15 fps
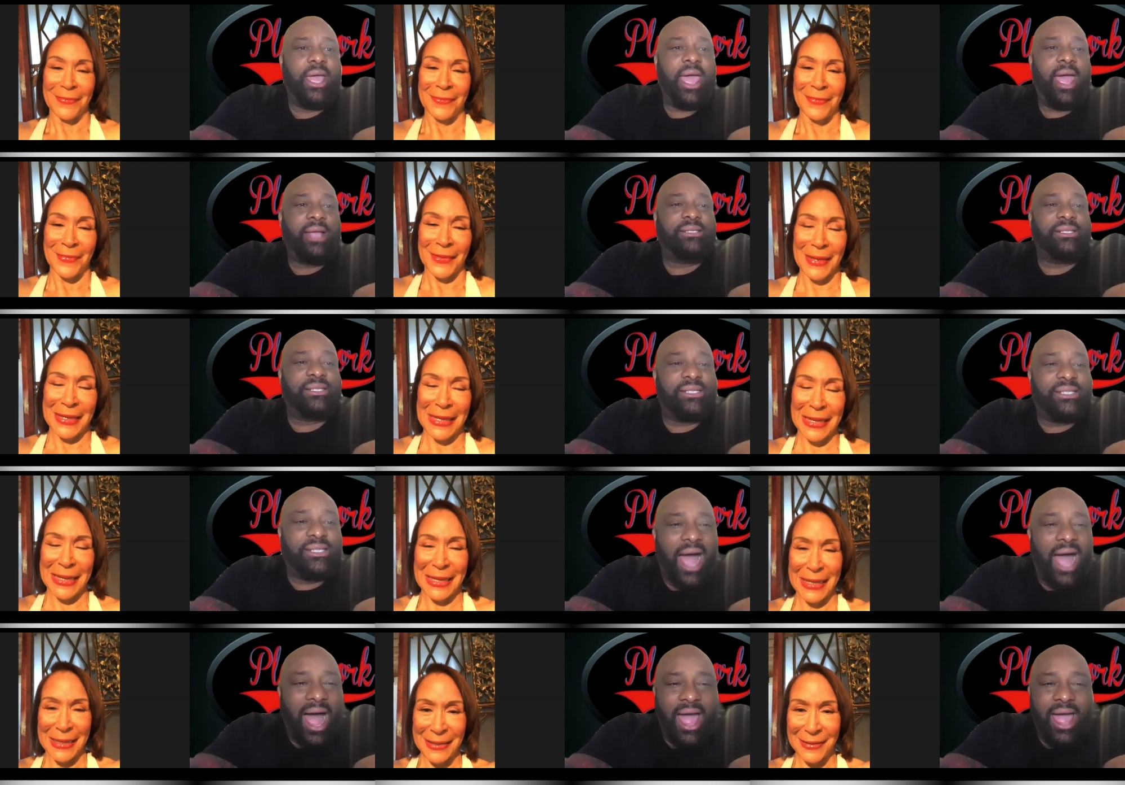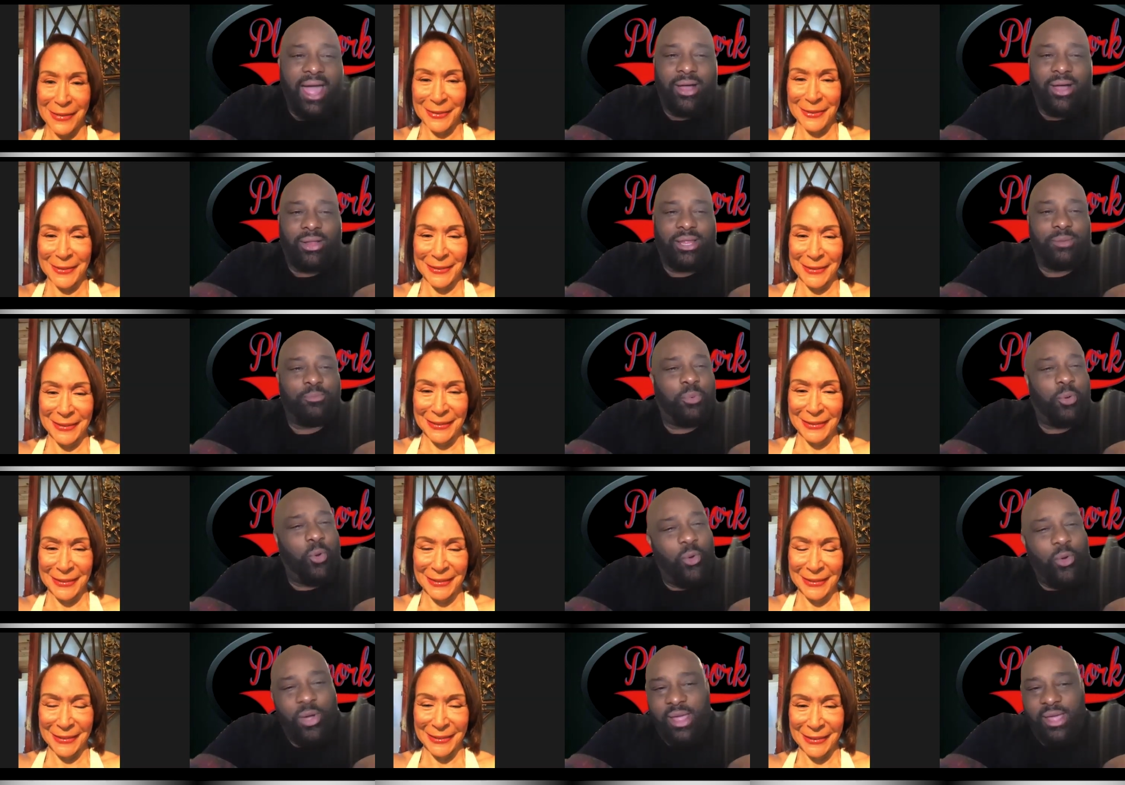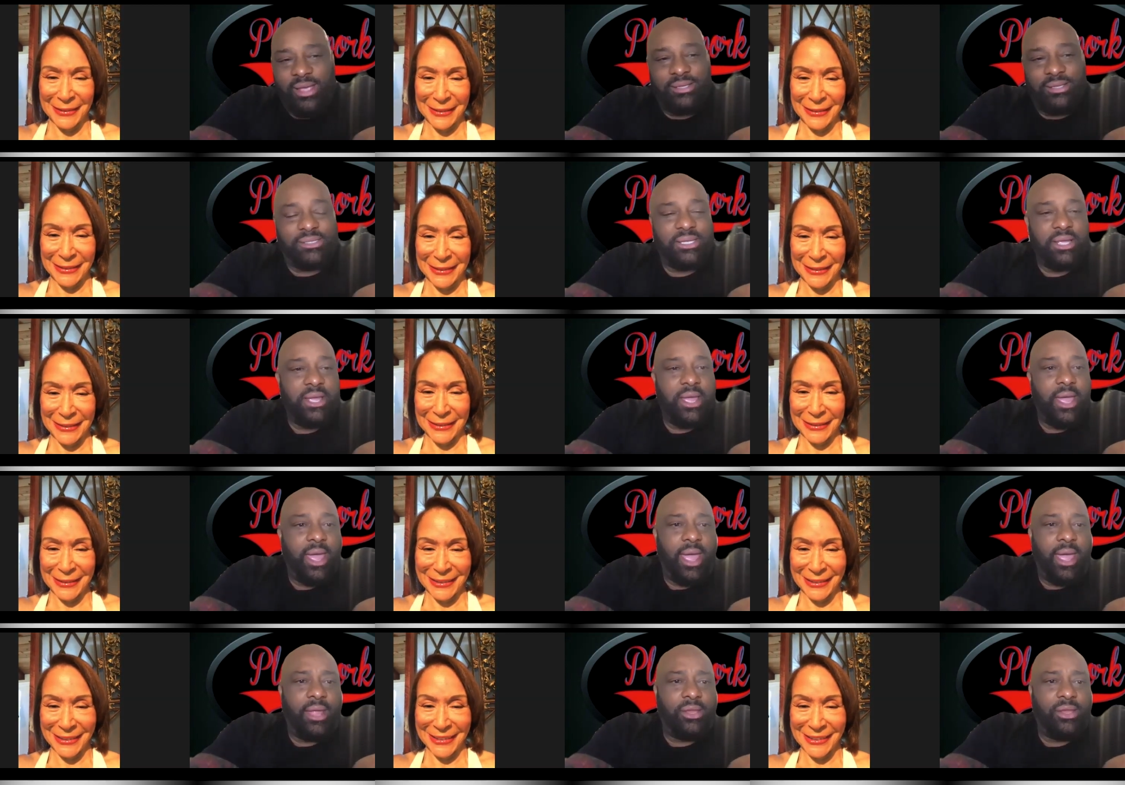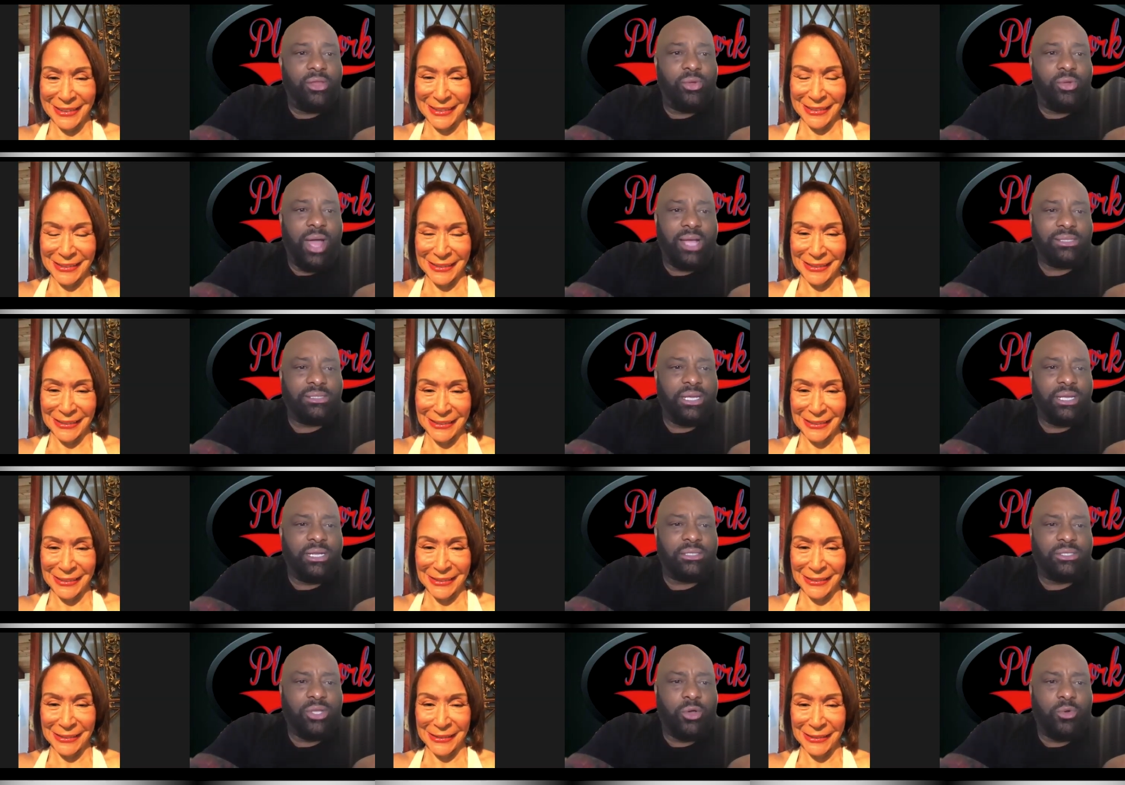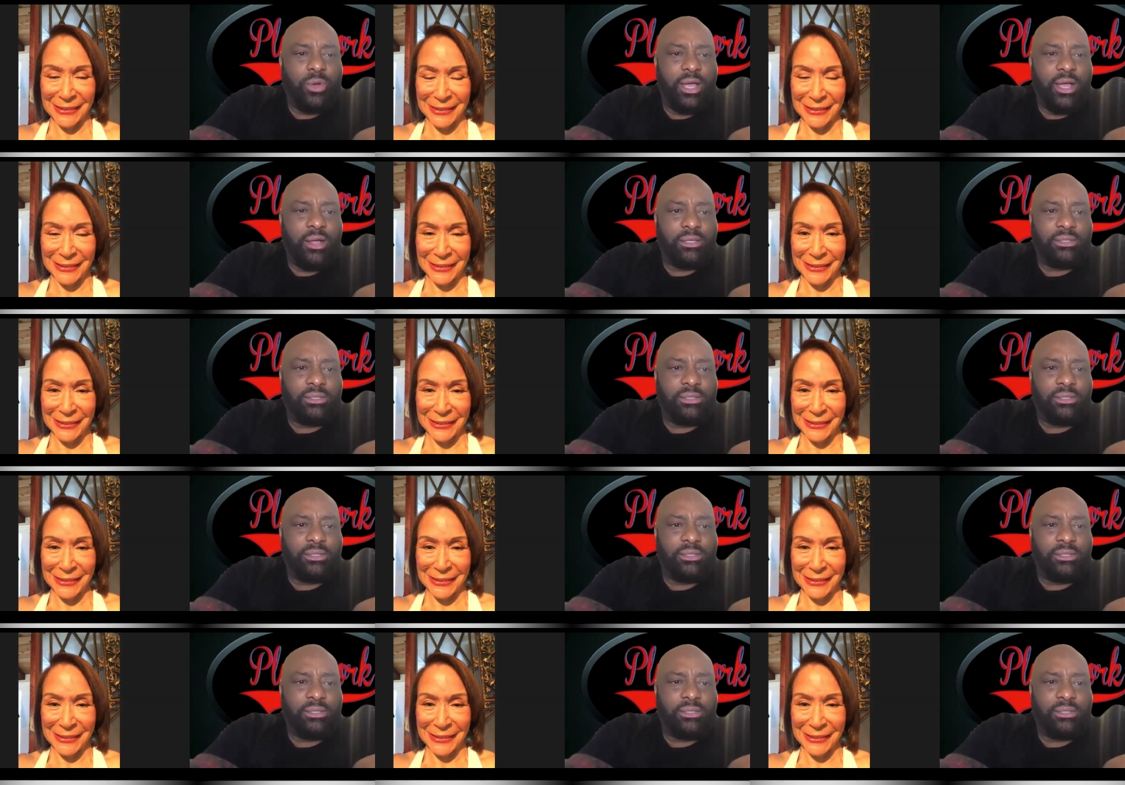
Speaker 1: and yeah. style and poise and you guys did it so well.